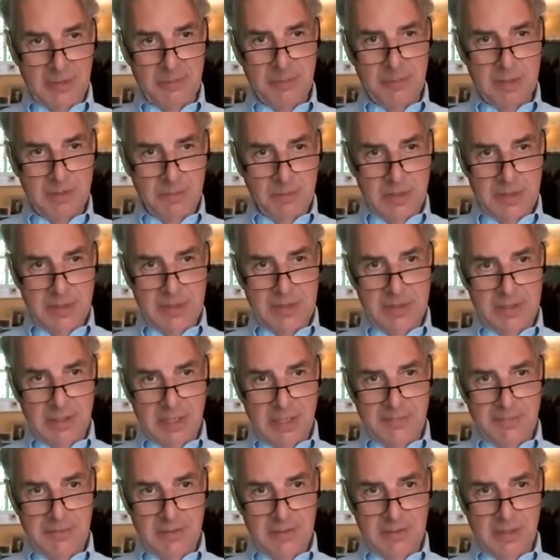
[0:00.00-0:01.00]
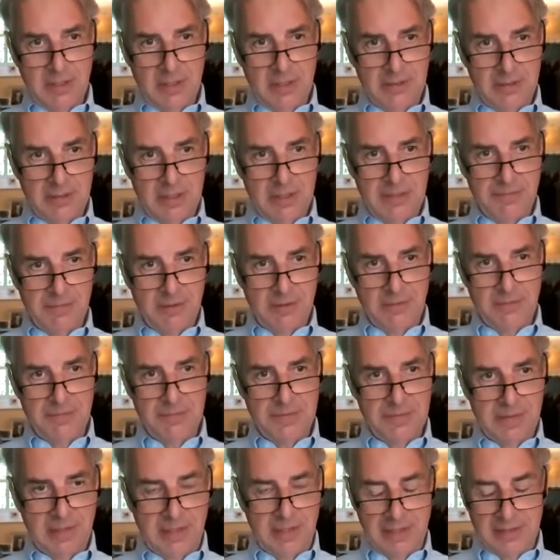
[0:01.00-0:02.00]
with Steve and Kiva
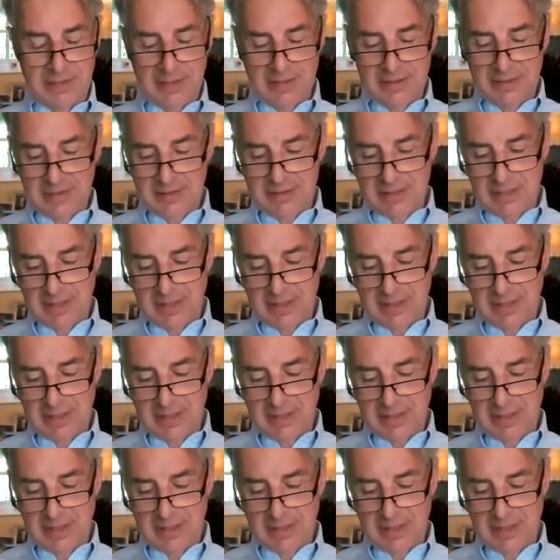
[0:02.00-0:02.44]
Hofstad in